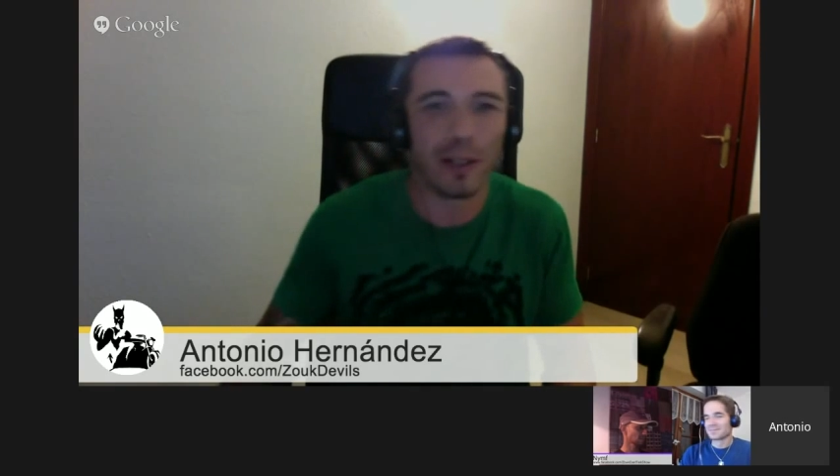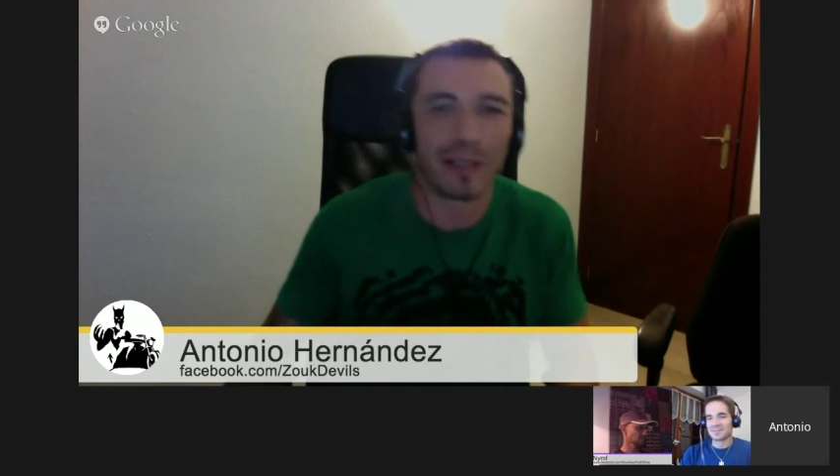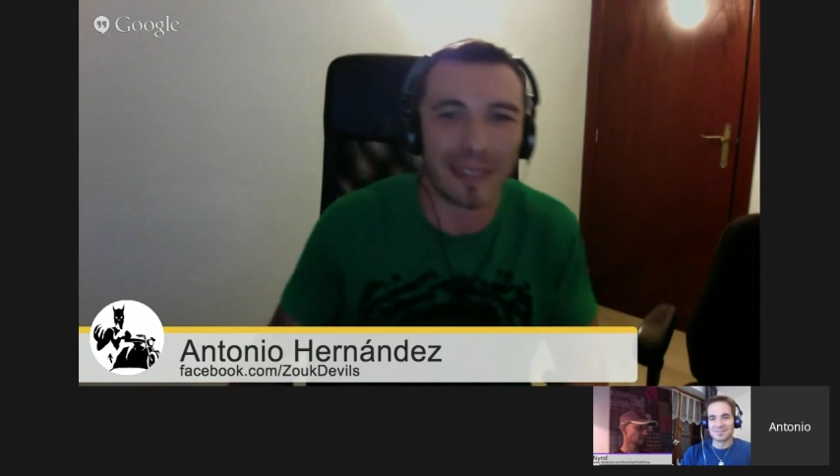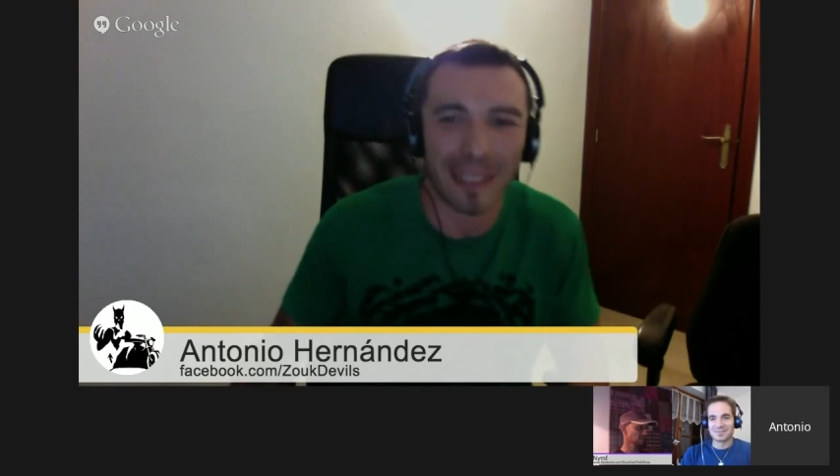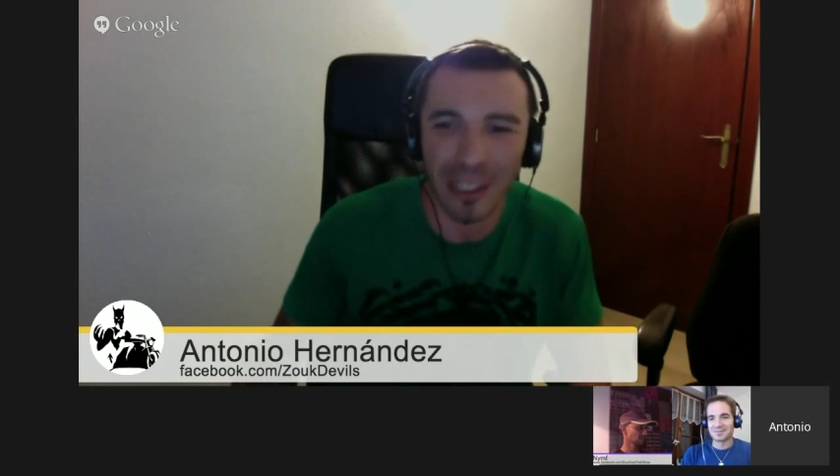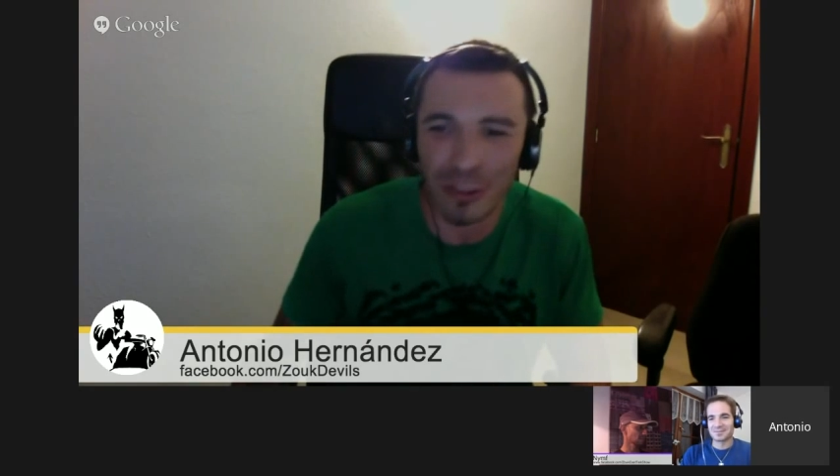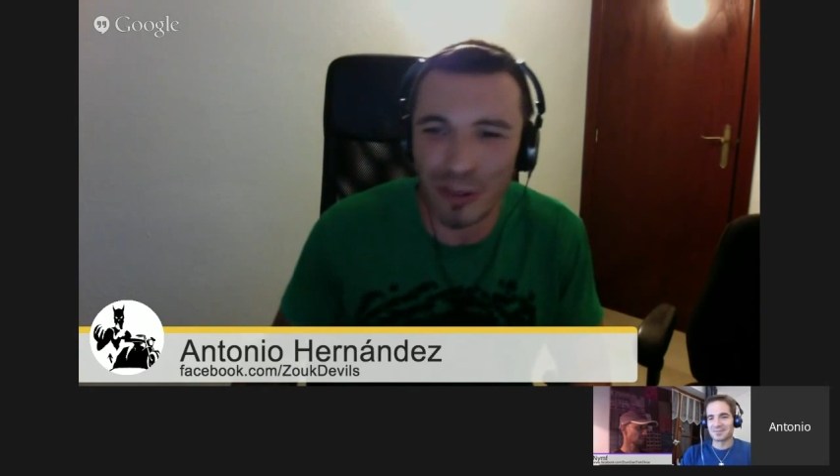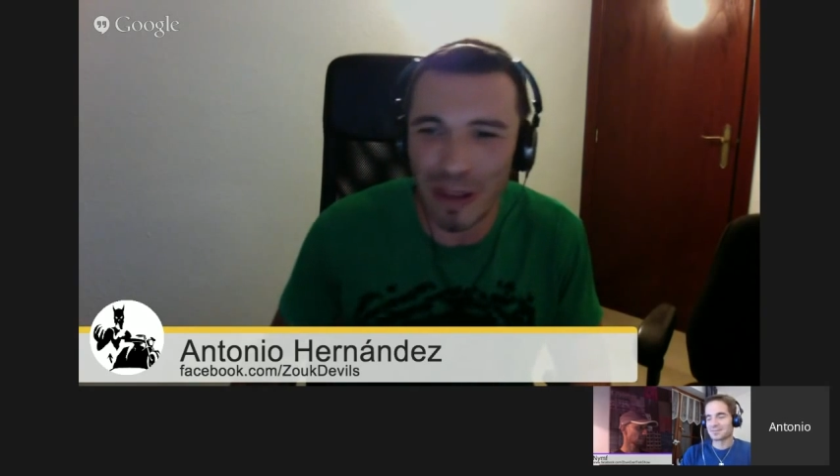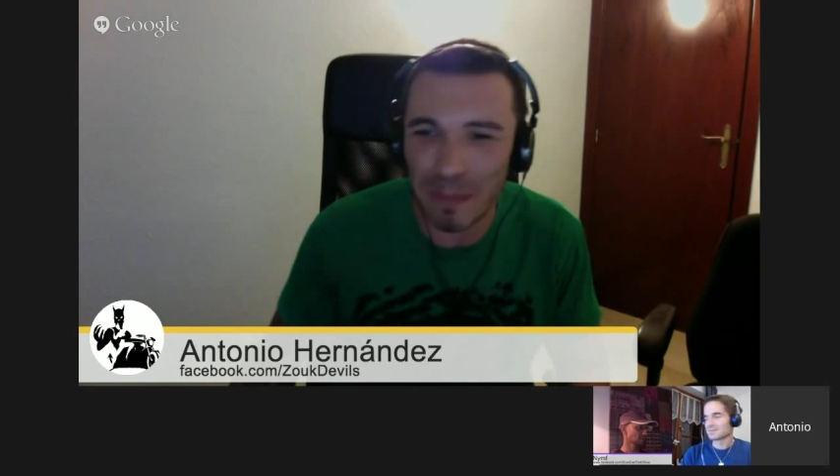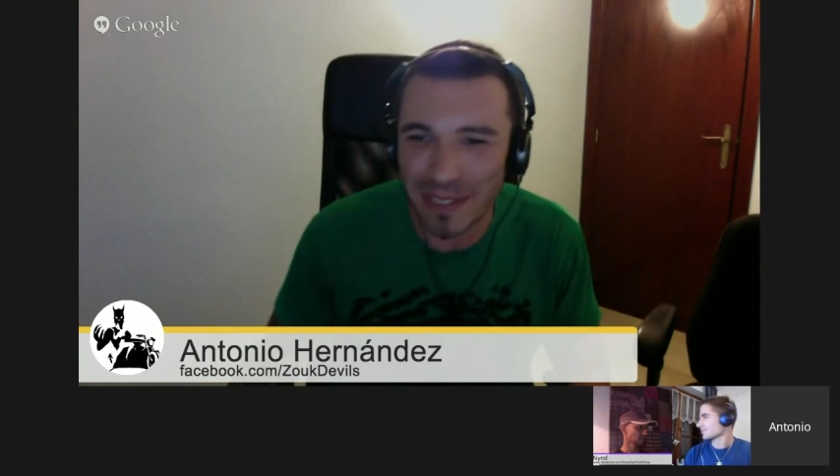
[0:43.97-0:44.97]
the new
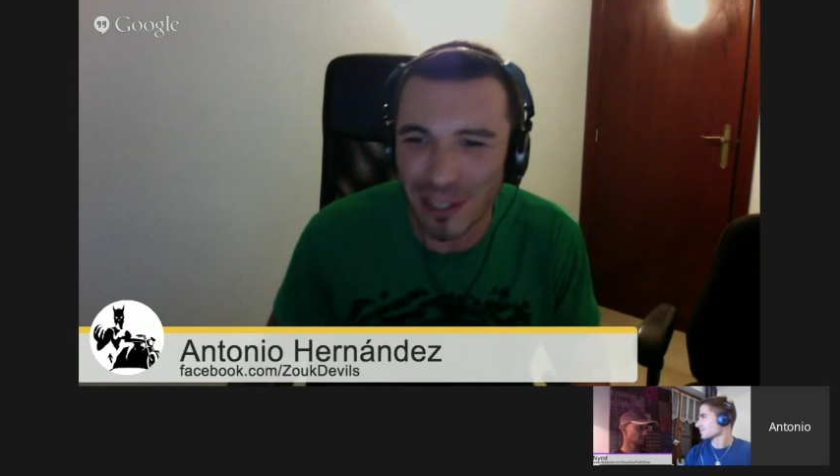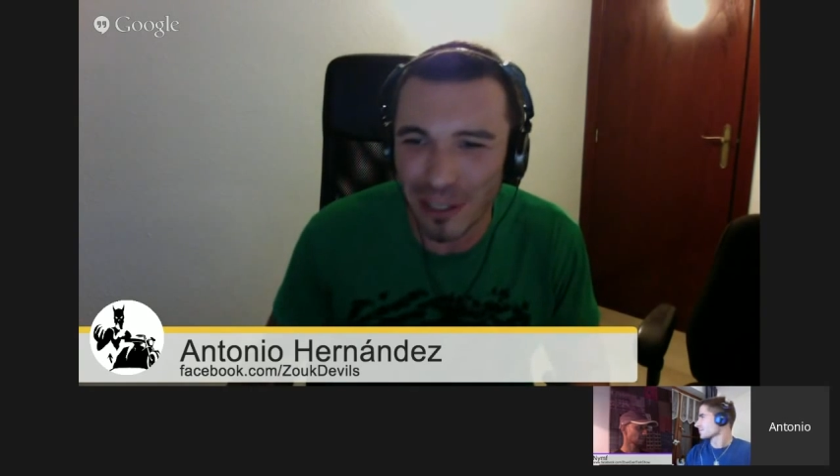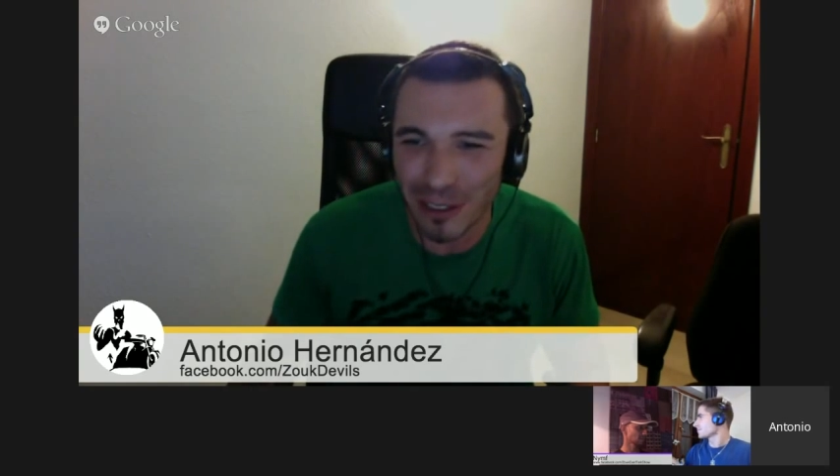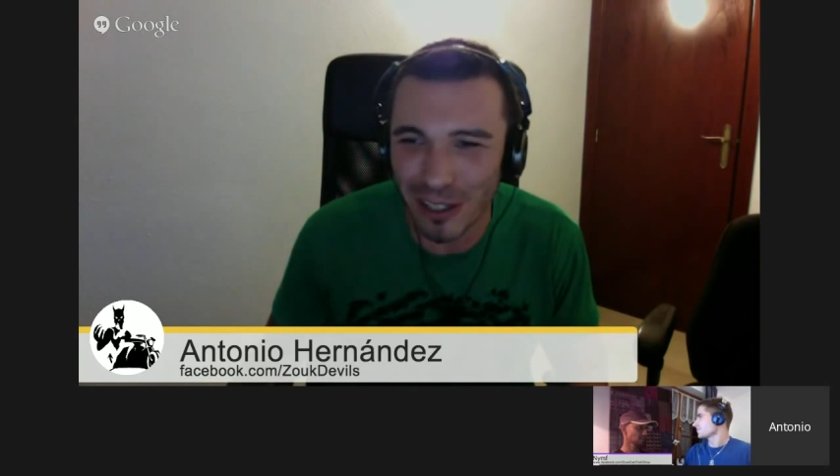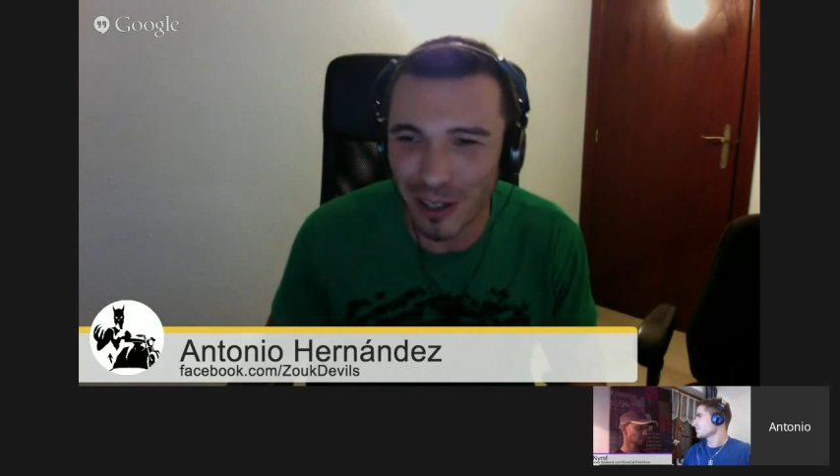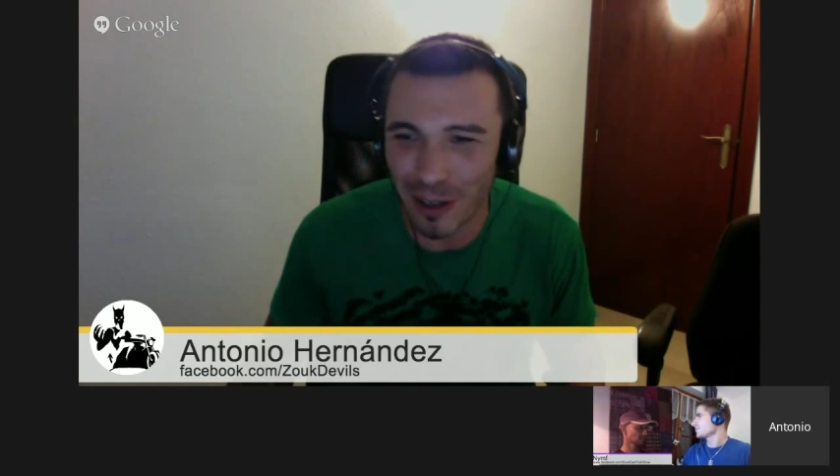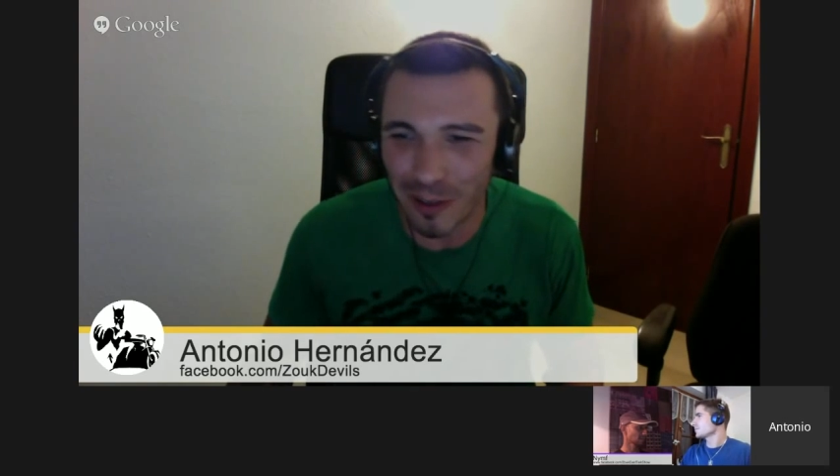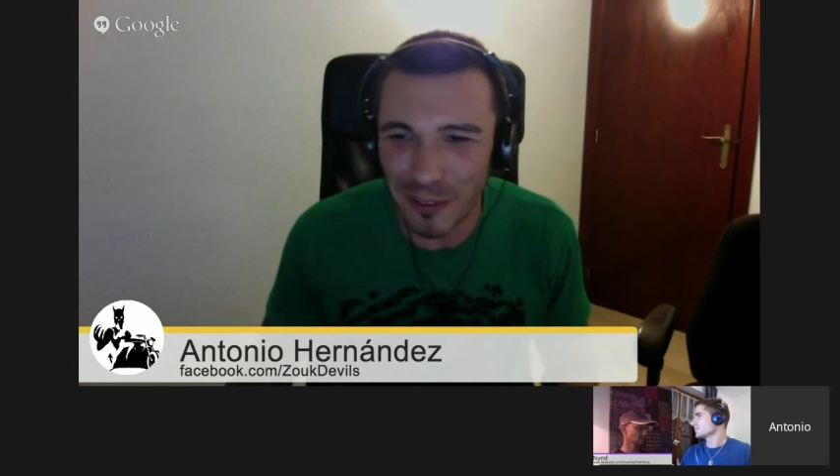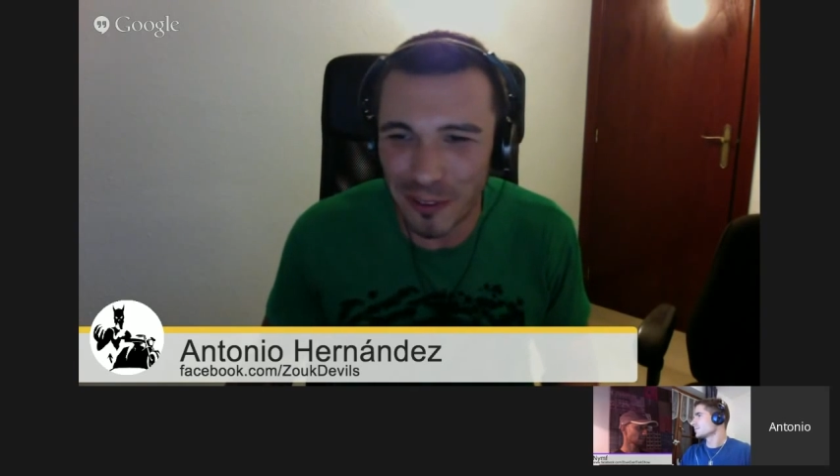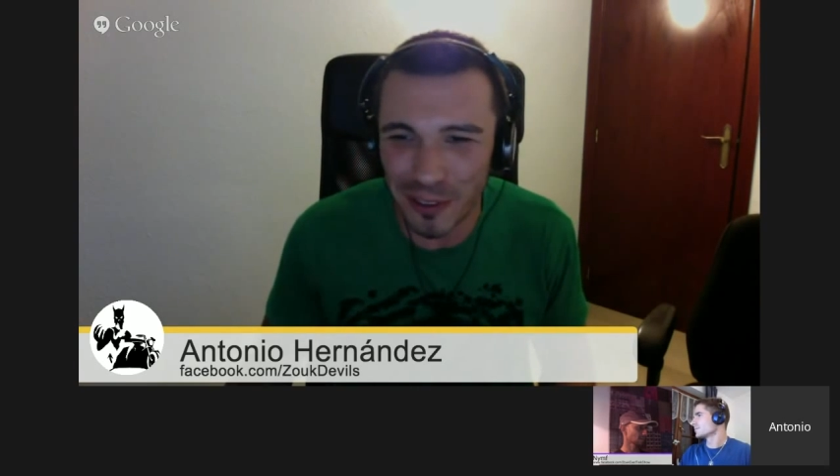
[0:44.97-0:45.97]
episode of
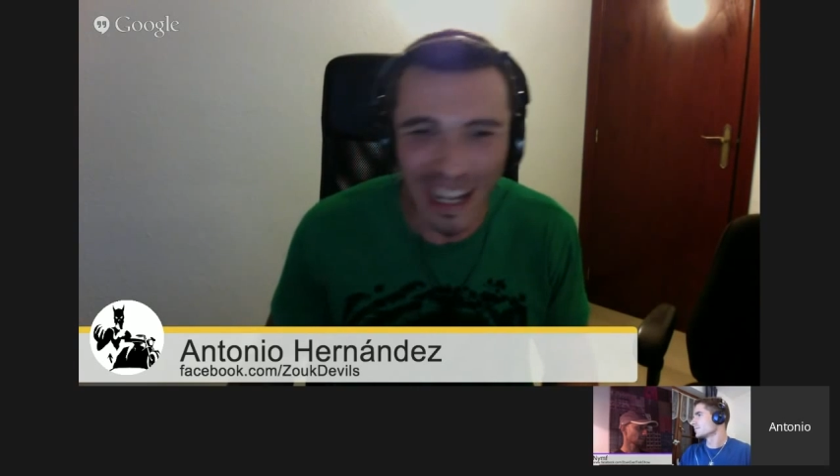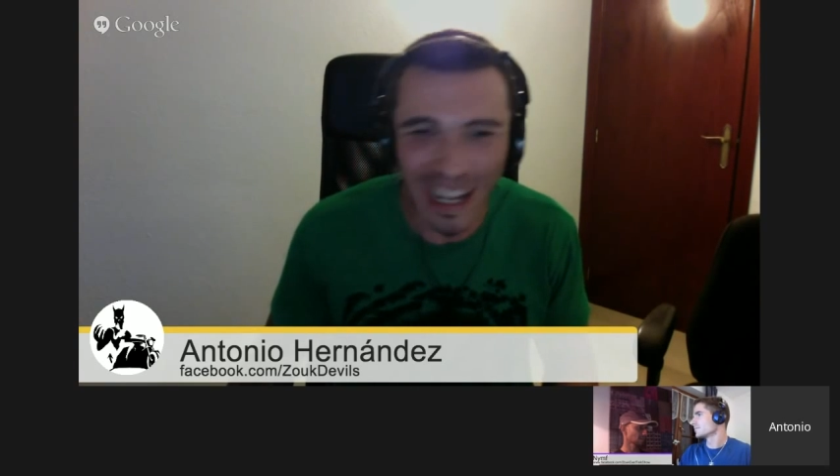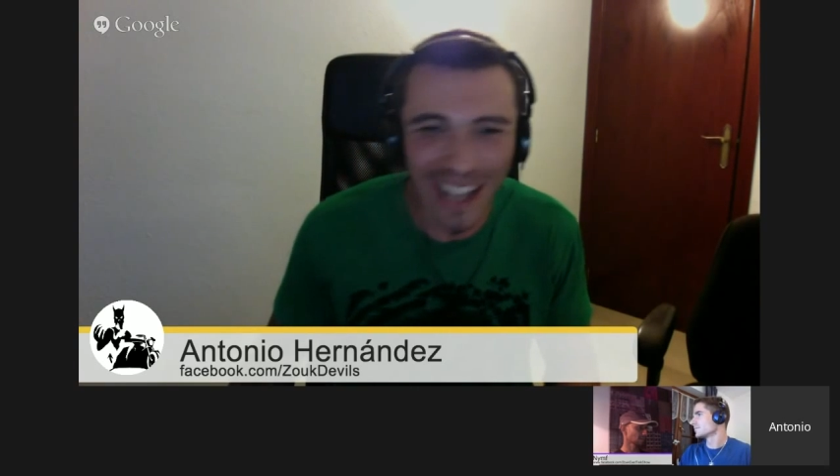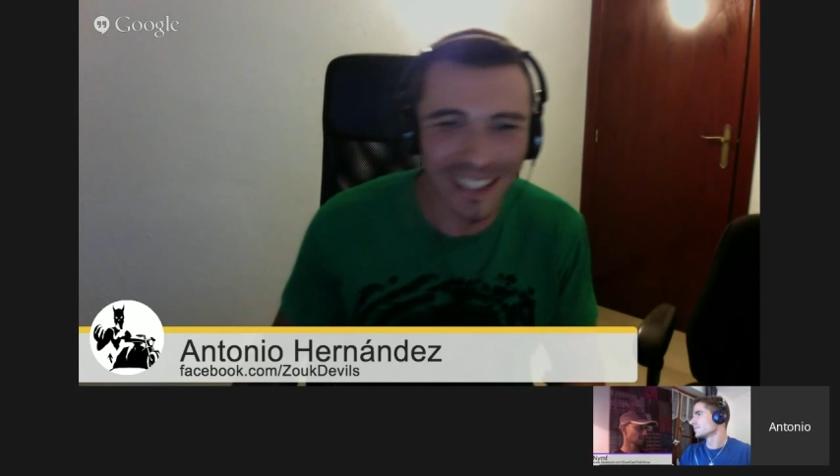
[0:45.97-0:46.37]
ZoukCast.